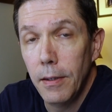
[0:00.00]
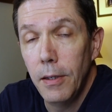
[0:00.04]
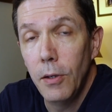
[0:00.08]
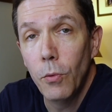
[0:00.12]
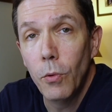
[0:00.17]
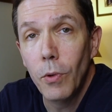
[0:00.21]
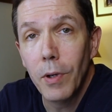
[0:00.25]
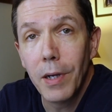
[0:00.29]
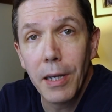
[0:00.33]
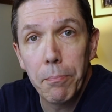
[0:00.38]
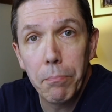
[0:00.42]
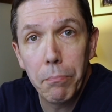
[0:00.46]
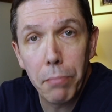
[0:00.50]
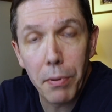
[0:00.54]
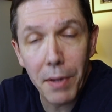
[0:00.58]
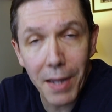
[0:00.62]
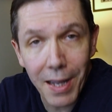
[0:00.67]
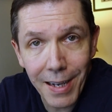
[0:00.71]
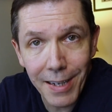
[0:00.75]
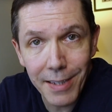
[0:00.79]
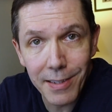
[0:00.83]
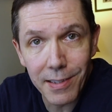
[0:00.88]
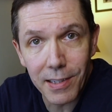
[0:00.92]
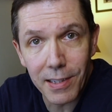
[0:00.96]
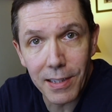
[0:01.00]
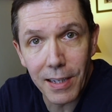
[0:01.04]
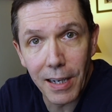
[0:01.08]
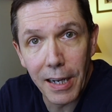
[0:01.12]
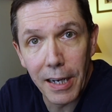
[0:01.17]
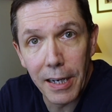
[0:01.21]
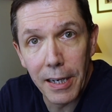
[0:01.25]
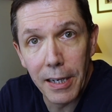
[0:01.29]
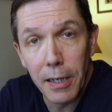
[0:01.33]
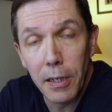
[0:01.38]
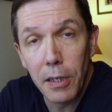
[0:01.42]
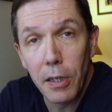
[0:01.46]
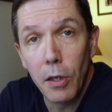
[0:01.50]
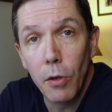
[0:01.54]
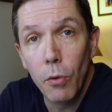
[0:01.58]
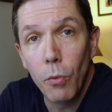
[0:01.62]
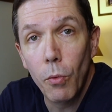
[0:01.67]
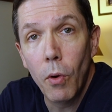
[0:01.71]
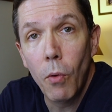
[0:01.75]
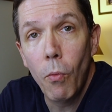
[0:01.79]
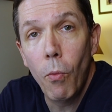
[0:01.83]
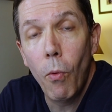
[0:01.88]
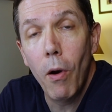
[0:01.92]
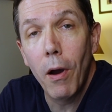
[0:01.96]
You will get blindsided. You
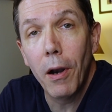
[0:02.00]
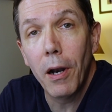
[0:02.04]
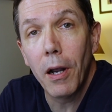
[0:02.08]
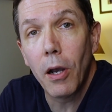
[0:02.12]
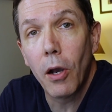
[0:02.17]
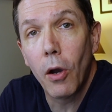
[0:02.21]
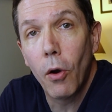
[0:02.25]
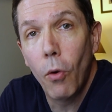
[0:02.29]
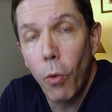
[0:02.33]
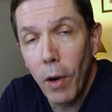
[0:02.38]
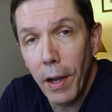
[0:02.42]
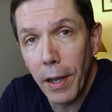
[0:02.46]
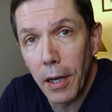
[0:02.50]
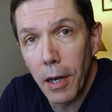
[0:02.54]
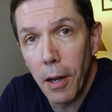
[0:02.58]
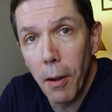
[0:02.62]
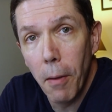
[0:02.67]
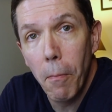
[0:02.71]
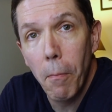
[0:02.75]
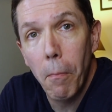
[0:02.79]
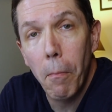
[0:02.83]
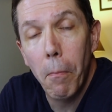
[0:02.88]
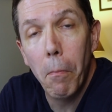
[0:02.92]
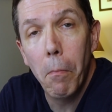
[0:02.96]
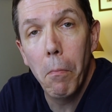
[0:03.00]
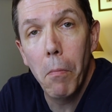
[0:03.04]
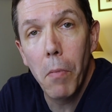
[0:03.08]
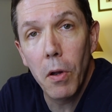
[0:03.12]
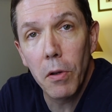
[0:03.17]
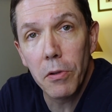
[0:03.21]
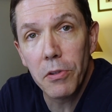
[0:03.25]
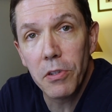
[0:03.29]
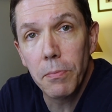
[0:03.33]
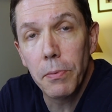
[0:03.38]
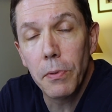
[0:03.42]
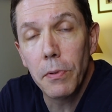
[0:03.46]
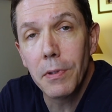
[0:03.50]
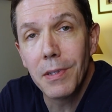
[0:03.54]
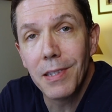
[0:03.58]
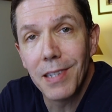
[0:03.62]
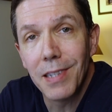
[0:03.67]
will want to quit multiple